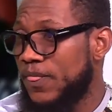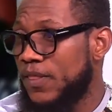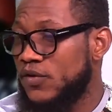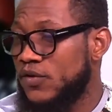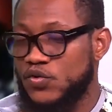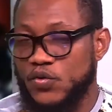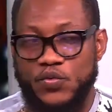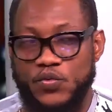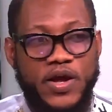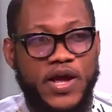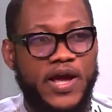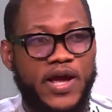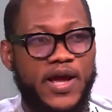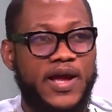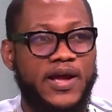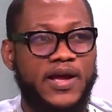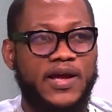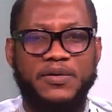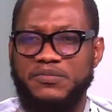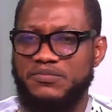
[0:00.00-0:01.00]
So
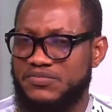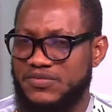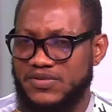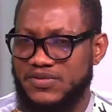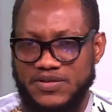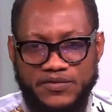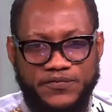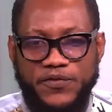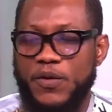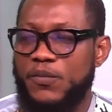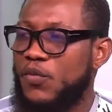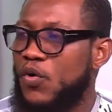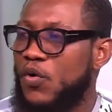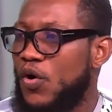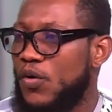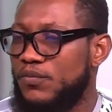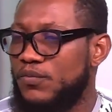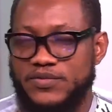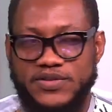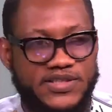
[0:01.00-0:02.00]
from
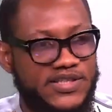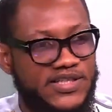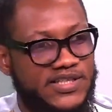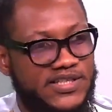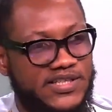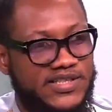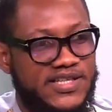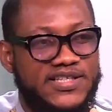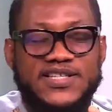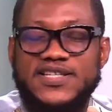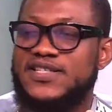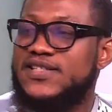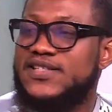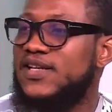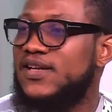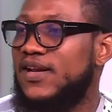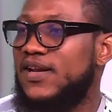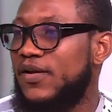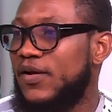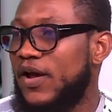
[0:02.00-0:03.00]
home, this is
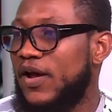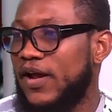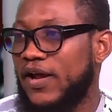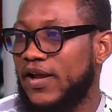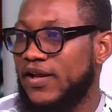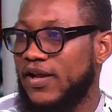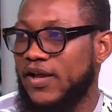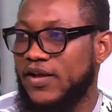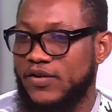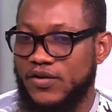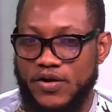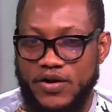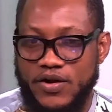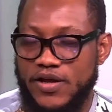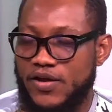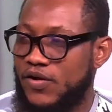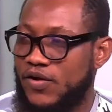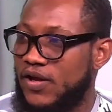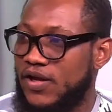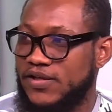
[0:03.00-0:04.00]
still
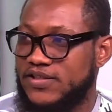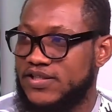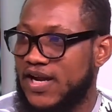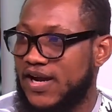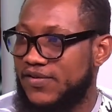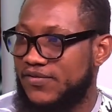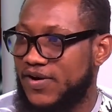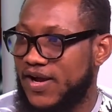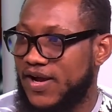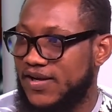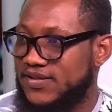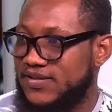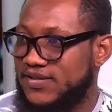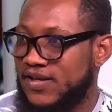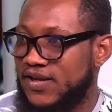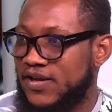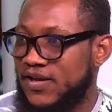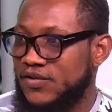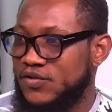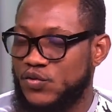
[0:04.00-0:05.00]
a child, right?
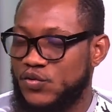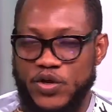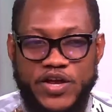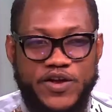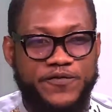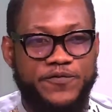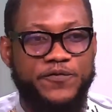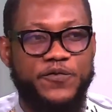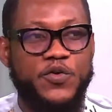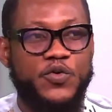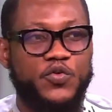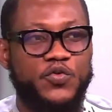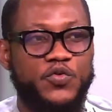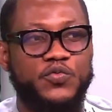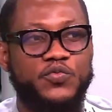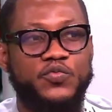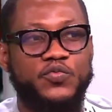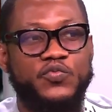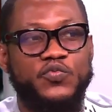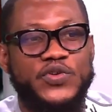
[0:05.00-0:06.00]
So if we could
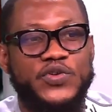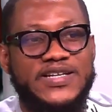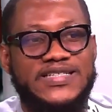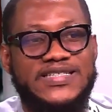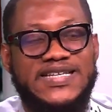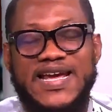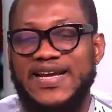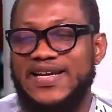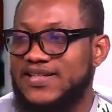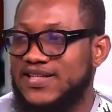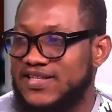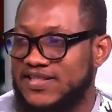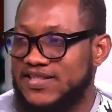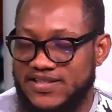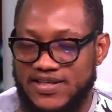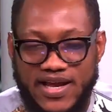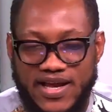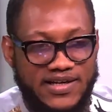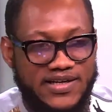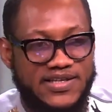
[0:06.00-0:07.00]
retain
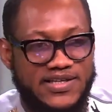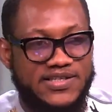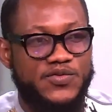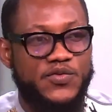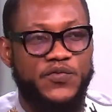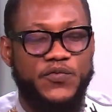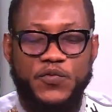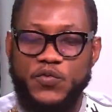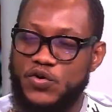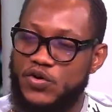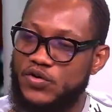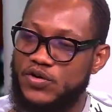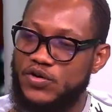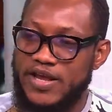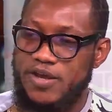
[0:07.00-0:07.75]
this, at least if we could